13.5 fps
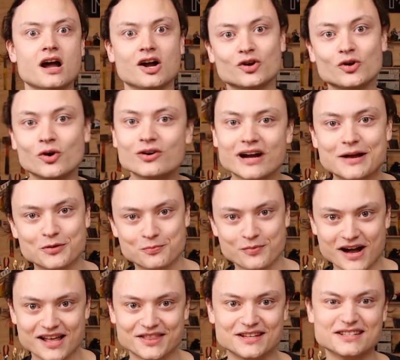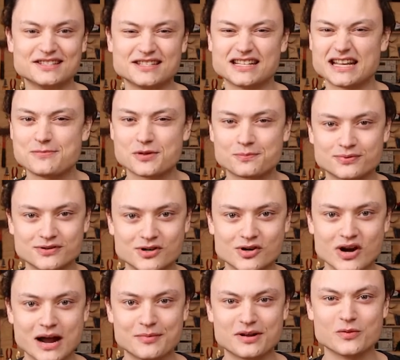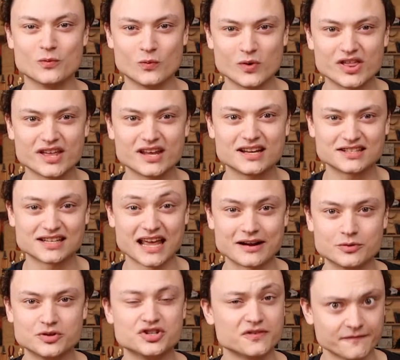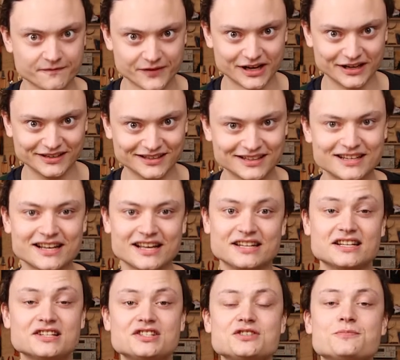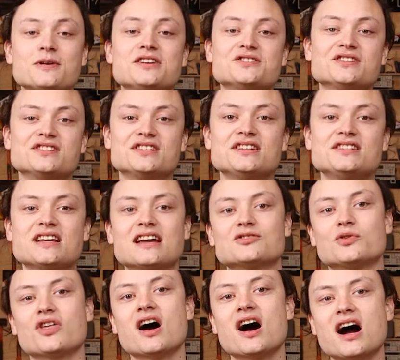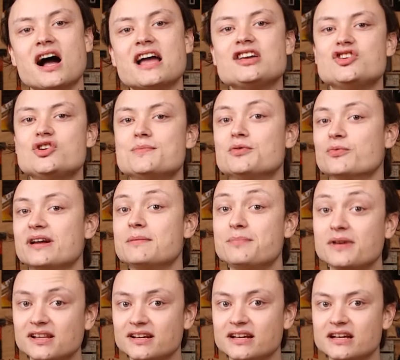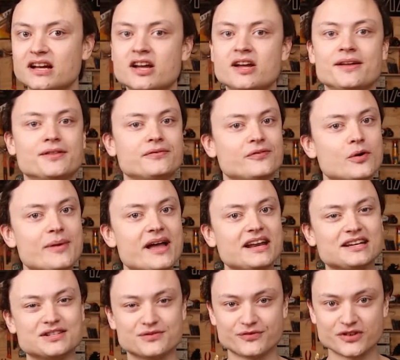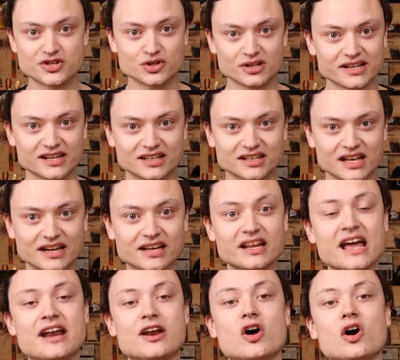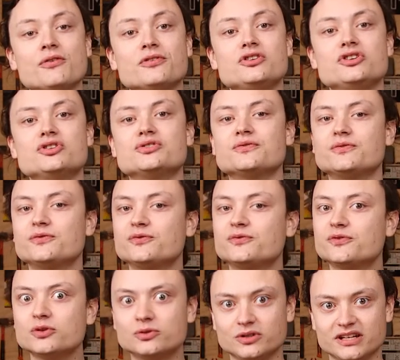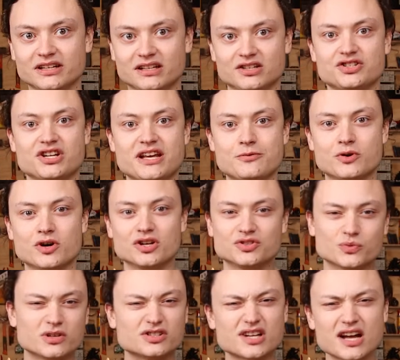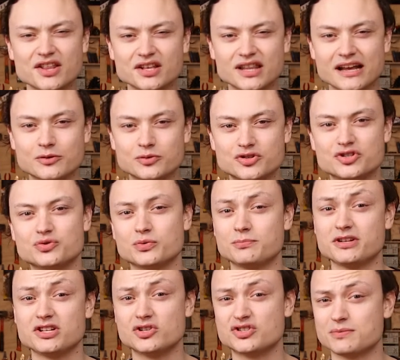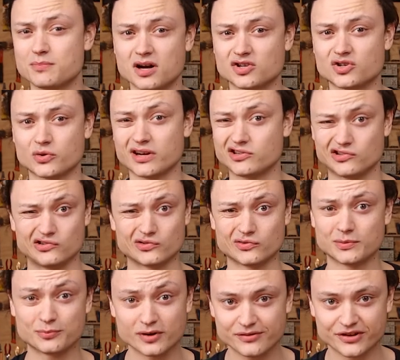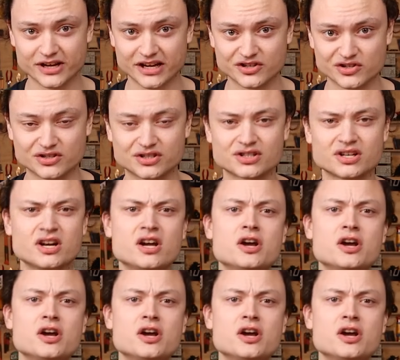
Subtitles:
A core aim of Python is to keep the programming within its language fun. It does this by using syntax with high human readability. The formatting is visually uncluttered and it often uses full English keywords, whereas other languages would be using punctuations or abbreviations.